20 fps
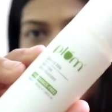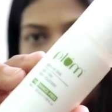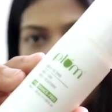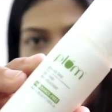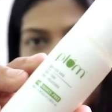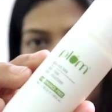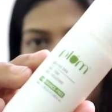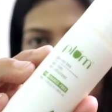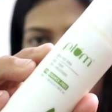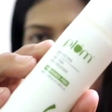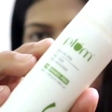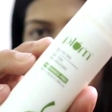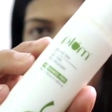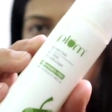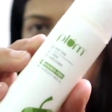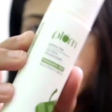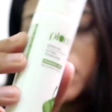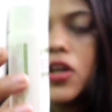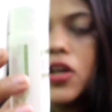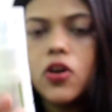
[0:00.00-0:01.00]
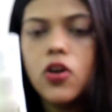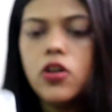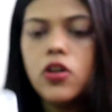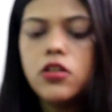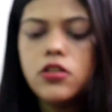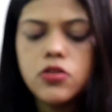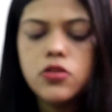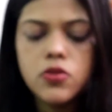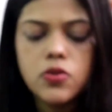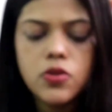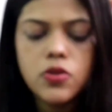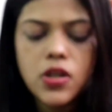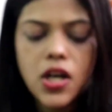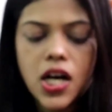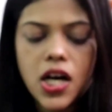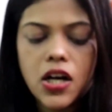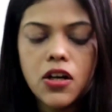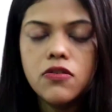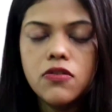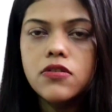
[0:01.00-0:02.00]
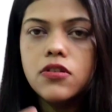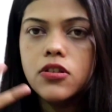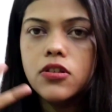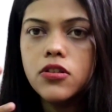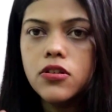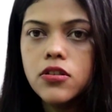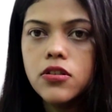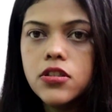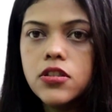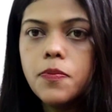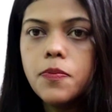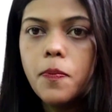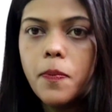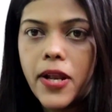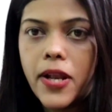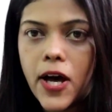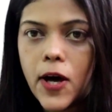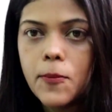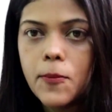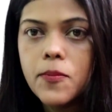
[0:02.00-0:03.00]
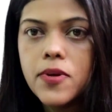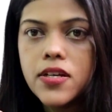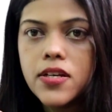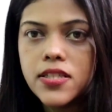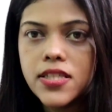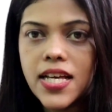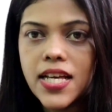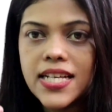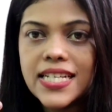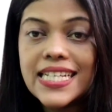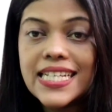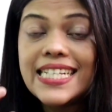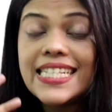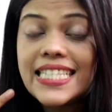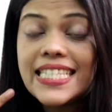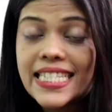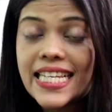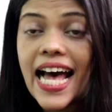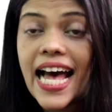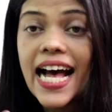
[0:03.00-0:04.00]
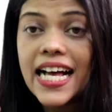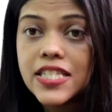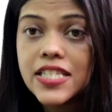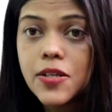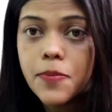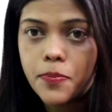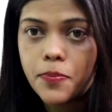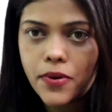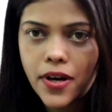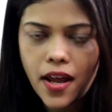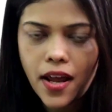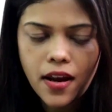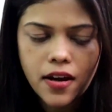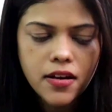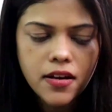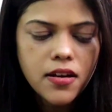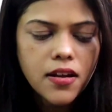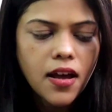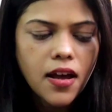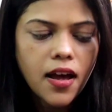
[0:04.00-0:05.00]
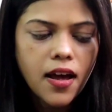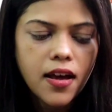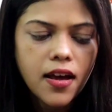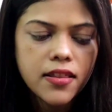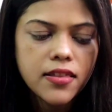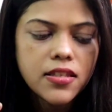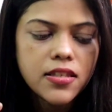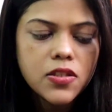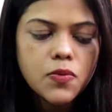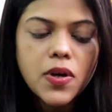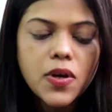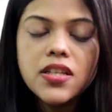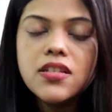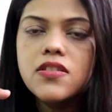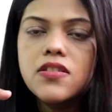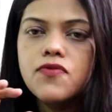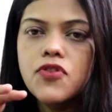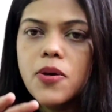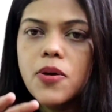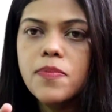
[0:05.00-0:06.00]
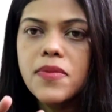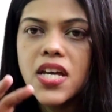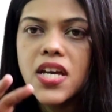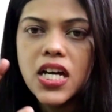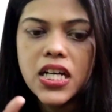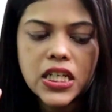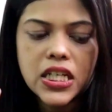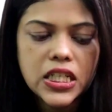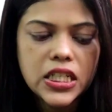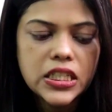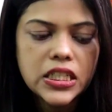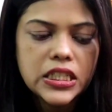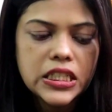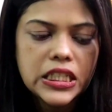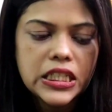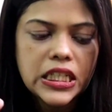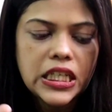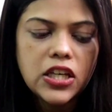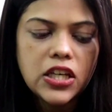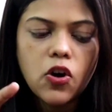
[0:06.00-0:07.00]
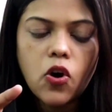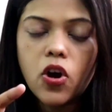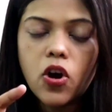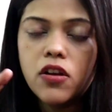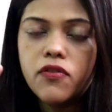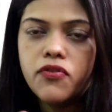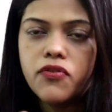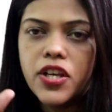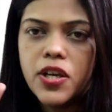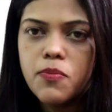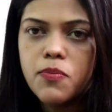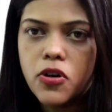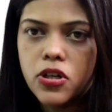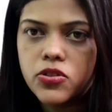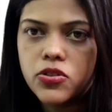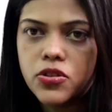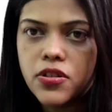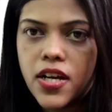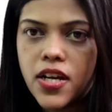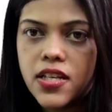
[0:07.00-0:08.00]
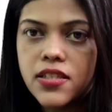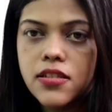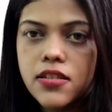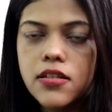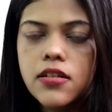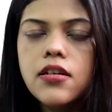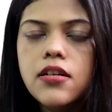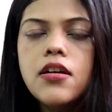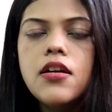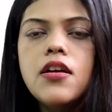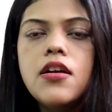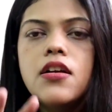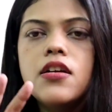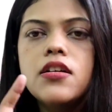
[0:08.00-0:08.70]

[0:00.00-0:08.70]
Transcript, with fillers: Now we all know how good Plum is, is as a brand, and this one is from their green tea oil free moisturizer.